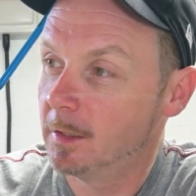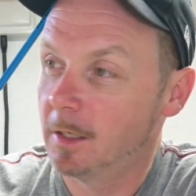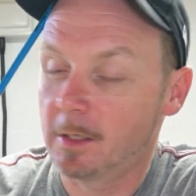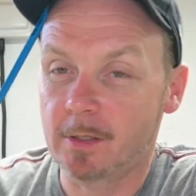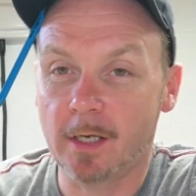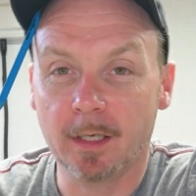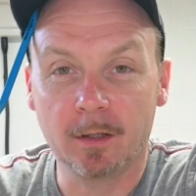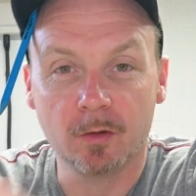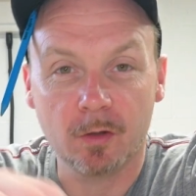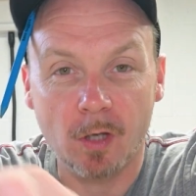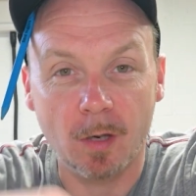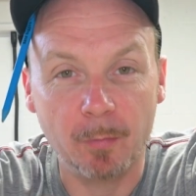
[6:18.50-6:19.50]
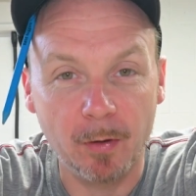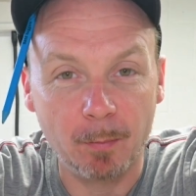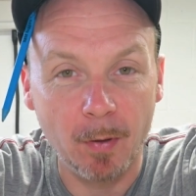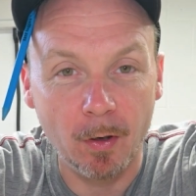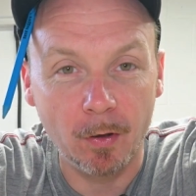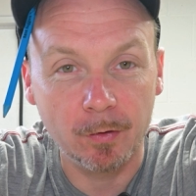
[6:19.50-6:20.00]
I set it on top of the
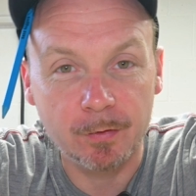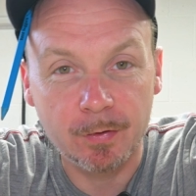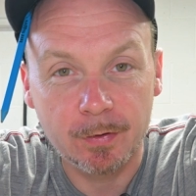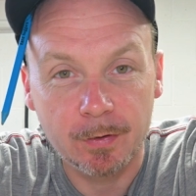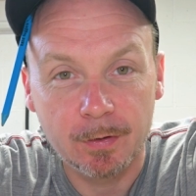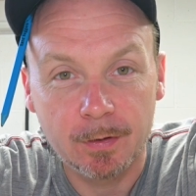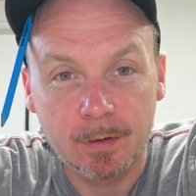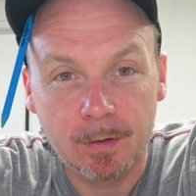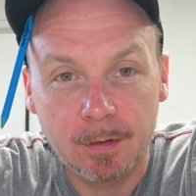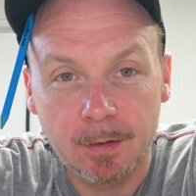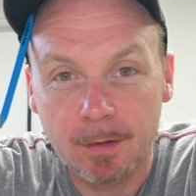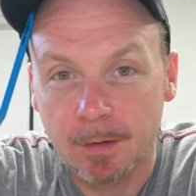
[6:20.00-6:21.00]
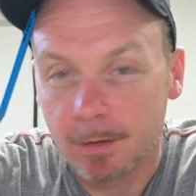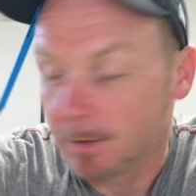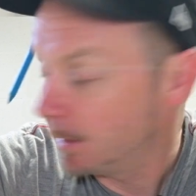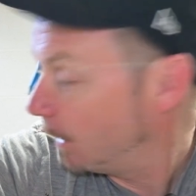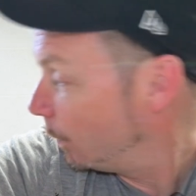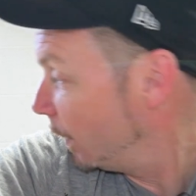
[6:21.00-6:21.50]
pond
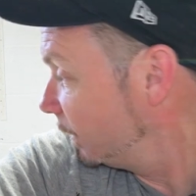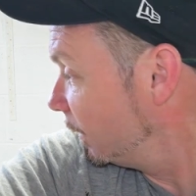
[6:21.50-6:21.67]
and went